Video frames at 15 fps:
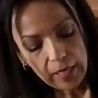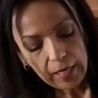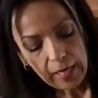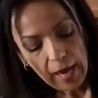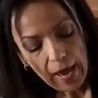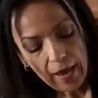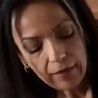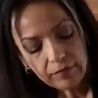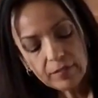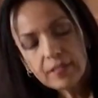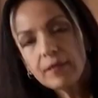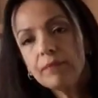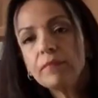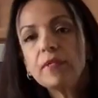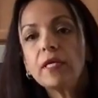have
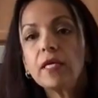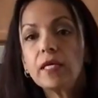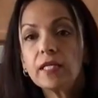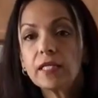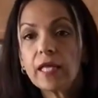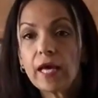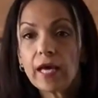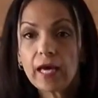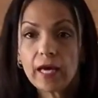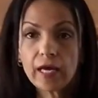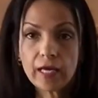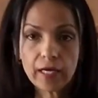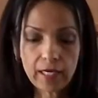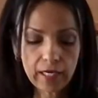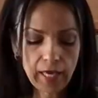something that
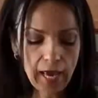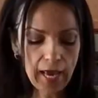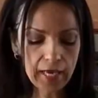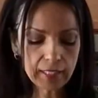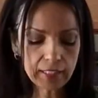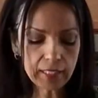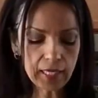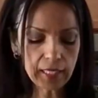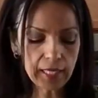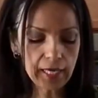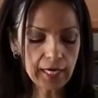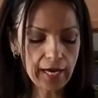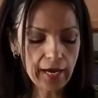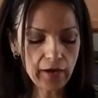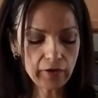has a lot
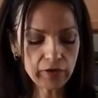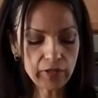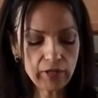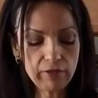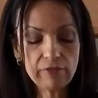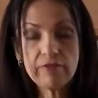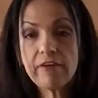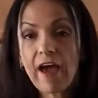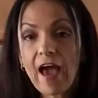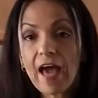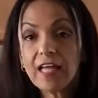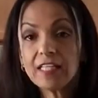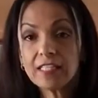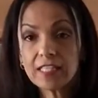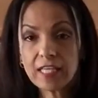of healthy
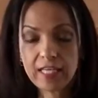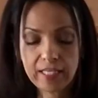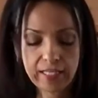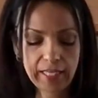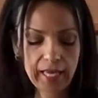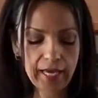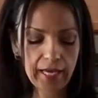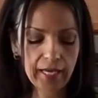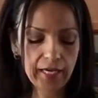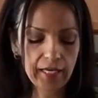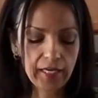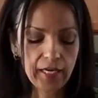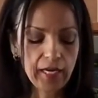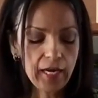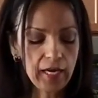fats and that
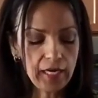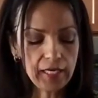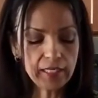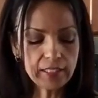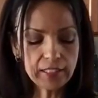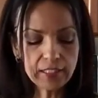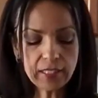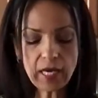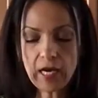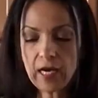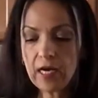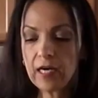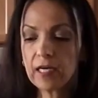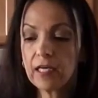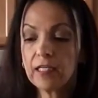is
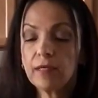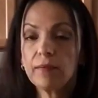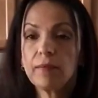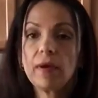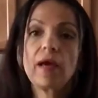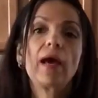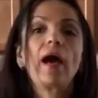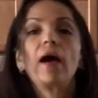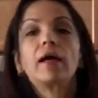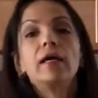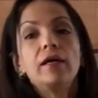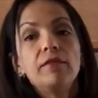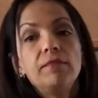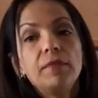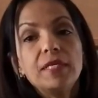gonna
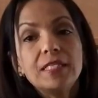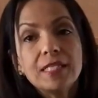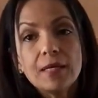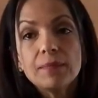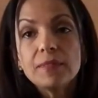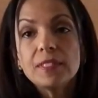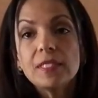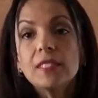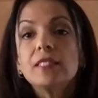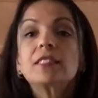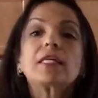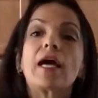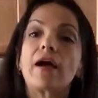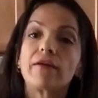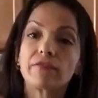give me substance
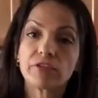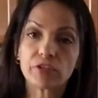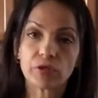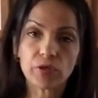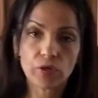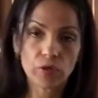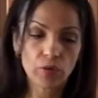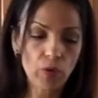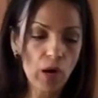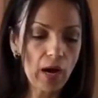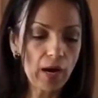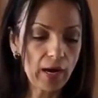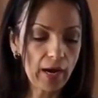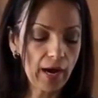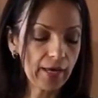after
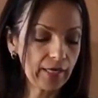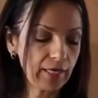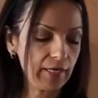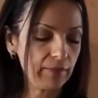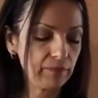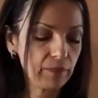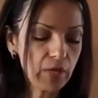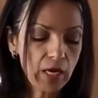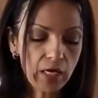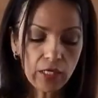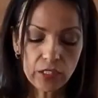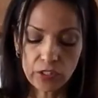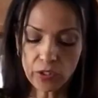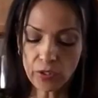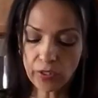hiking.
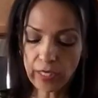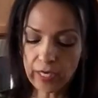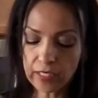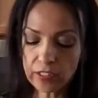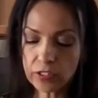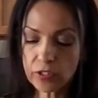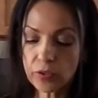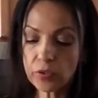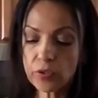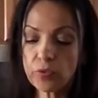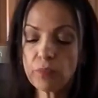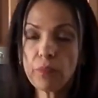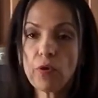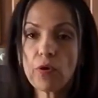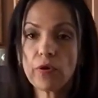So okay, so you
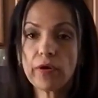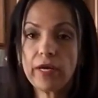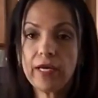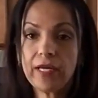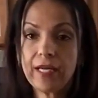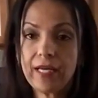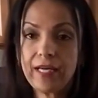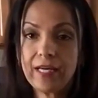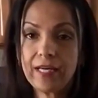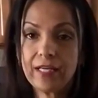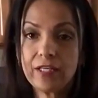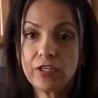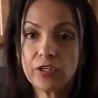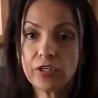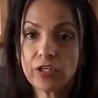pour it
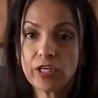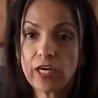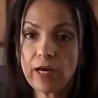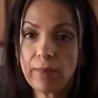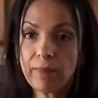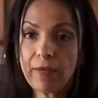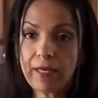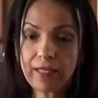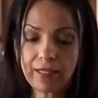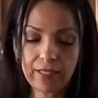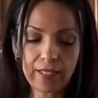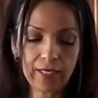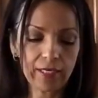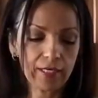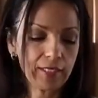in your cup like
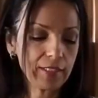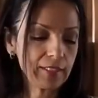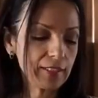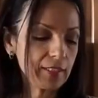this.